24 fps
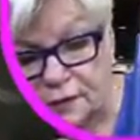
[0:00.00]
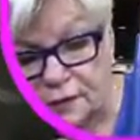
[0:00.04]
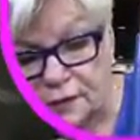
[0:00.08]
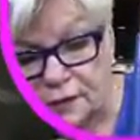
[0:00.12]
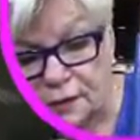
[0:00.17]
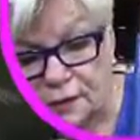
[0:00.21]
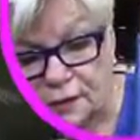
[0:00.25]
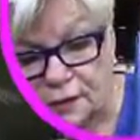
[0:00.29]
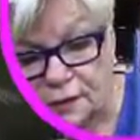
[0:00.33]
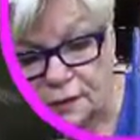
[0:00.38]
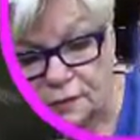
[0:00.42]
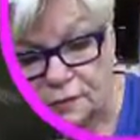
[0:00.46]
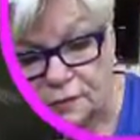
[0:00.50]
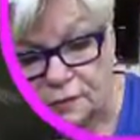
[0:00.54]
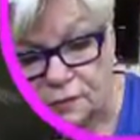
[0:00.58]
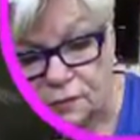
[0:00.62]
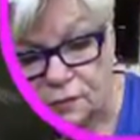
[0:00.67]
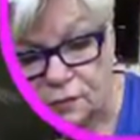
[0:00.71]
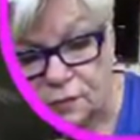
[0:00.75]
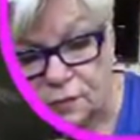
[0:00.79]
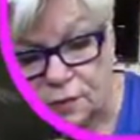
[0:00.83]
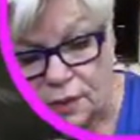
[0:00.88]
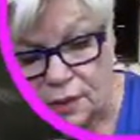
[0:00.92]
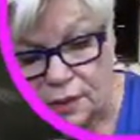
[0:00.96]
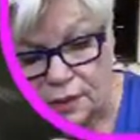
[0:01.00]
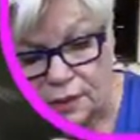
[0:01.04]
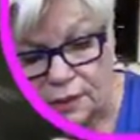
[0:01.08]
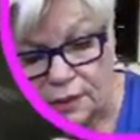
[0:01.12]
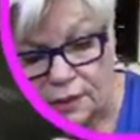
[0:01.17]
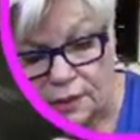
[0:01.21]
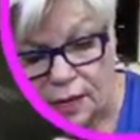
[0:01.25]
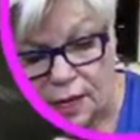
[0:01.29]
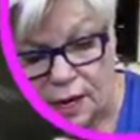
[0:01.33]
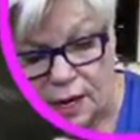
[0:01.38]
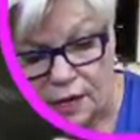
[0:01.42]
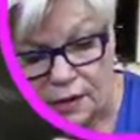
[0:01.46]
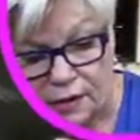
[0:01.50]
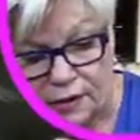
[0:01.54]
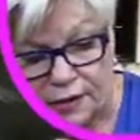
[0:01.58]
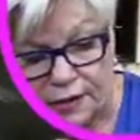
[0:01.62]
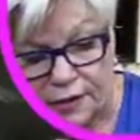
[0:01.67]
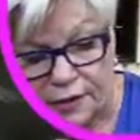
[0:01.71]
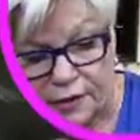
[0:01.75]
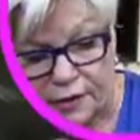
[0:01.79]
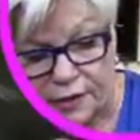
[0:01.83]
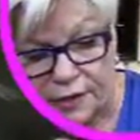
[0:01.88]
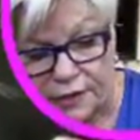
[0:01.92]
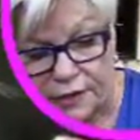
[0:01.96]
Um, our
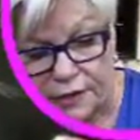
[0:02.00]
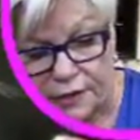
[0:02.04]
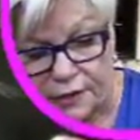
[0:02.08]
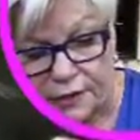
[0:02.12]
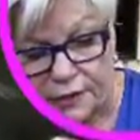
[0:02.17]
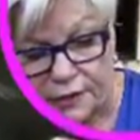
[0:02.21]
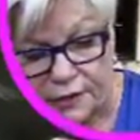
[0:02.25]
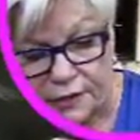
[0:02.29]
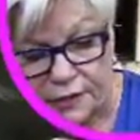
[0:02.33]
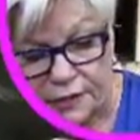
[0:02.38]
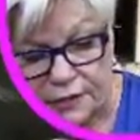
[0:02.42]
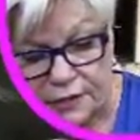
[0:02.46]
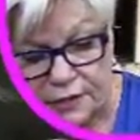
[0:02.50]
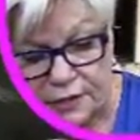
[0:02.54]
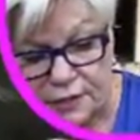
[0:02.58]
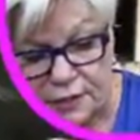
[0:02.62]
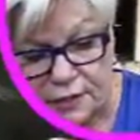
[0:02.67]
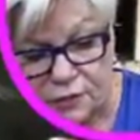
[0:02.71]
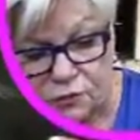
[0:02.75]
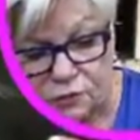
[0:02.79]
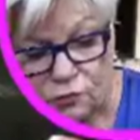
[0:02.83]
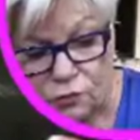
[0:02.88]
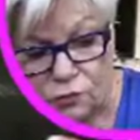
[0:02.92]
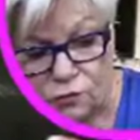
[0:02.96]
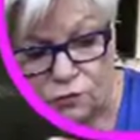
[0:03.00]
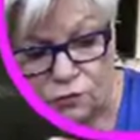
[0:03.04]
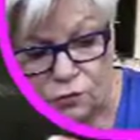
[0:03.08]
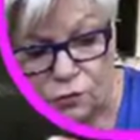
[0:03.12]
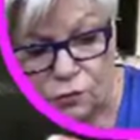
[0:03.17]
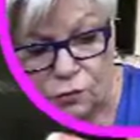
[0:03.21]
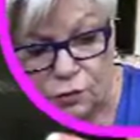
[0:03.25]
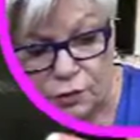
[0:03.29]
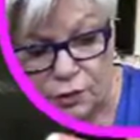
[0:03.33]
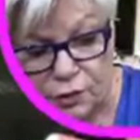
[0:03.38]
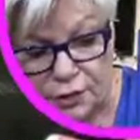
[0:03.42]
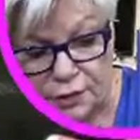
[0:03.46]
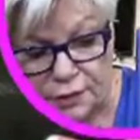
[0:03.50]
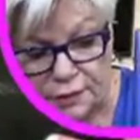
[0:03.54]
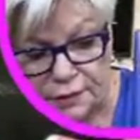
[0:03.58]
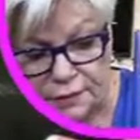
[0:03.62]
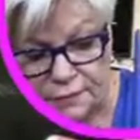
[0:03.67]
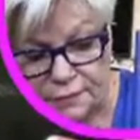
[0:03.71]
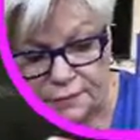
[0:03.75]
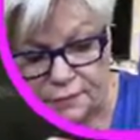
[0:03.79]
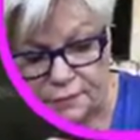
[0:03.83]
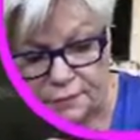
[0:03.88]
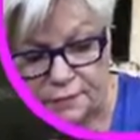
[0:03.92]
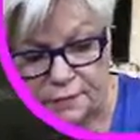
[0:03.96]
area in central Florida
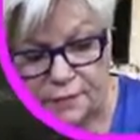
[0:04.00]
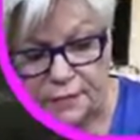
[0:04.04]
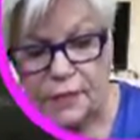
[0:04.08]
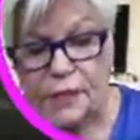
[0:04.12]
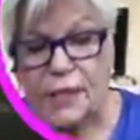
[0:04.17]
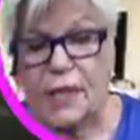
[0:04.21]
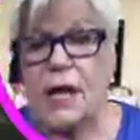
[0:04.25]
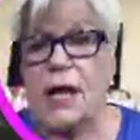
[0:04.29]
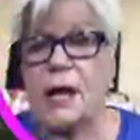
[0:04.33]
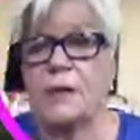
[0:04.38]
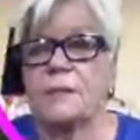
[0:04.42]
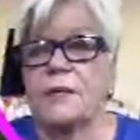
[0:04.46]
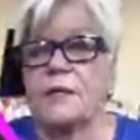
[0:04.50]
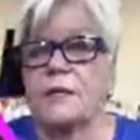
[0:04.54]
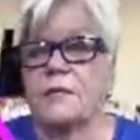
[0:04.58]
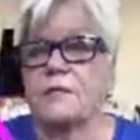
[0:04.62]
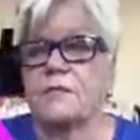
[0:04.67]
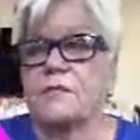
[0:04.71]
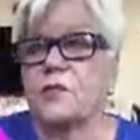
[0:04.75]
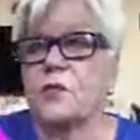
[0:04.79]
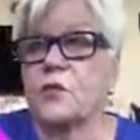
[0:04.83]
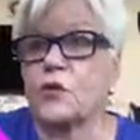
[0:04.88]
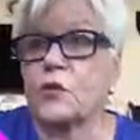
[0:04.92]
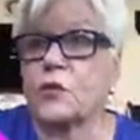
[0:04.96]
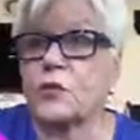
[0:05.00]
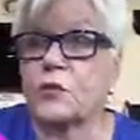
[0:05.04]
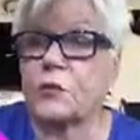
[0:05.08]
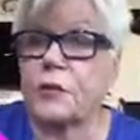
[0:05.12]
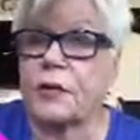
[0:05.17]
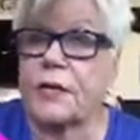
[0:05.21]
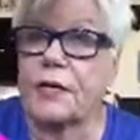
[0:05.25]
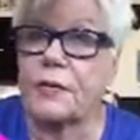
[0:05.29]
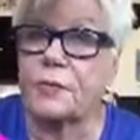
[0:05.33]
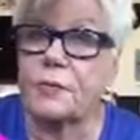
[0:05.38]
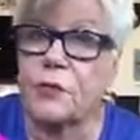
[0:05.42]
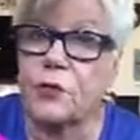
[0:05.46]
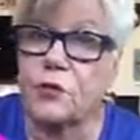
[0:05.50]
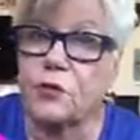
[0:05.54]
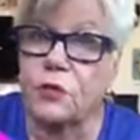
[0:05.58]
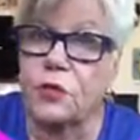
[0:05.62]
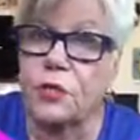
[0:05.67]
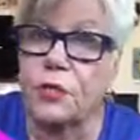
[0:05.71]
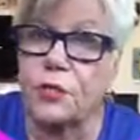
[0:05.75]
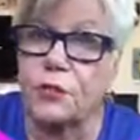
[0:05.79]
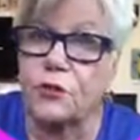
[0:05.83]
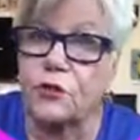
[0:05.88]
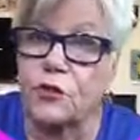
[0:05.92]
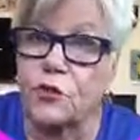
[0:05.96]
I'm at Florida Grand Motor
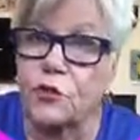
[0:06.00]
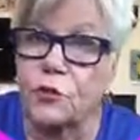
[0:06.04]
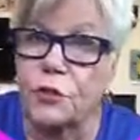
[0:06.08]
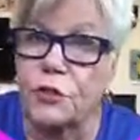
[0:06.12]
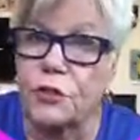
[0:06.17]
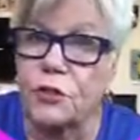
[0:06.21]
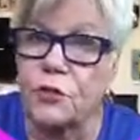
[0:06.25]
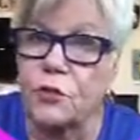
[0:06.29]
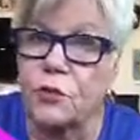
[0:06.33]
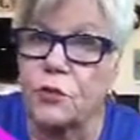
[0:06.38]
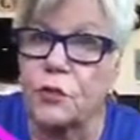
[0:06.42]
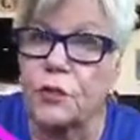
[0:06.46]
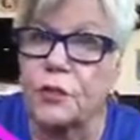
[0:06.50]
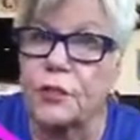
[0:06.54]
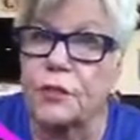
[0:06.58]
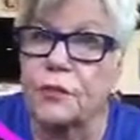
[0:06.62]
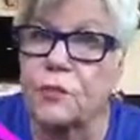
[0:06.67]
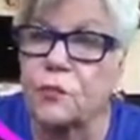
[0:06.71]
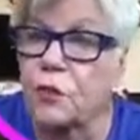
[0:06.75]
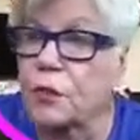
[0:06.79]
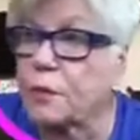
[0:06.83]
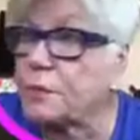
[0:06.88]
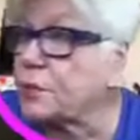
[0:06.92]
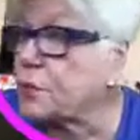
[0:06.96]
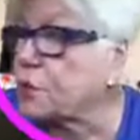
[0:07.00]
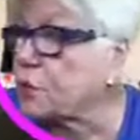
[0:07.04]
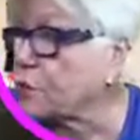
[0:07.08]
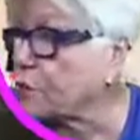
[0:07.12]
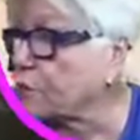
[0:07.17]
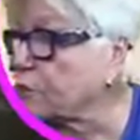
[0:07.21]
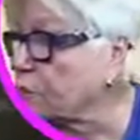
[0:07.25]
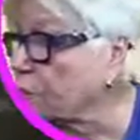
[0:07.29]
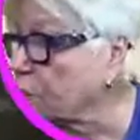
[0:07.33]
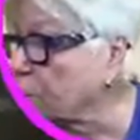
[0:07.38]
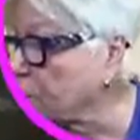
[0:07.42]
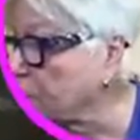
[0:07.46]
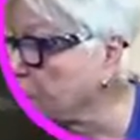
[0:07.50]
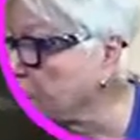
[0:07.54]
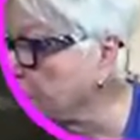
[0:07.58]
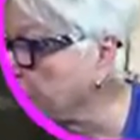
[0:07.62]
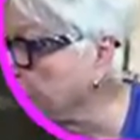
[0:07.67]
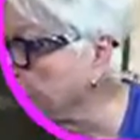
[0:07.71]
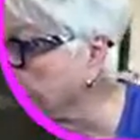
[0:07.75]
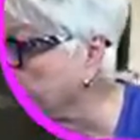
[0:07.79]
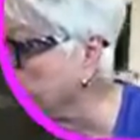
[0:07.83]
Coach Resort in Webster, Florida,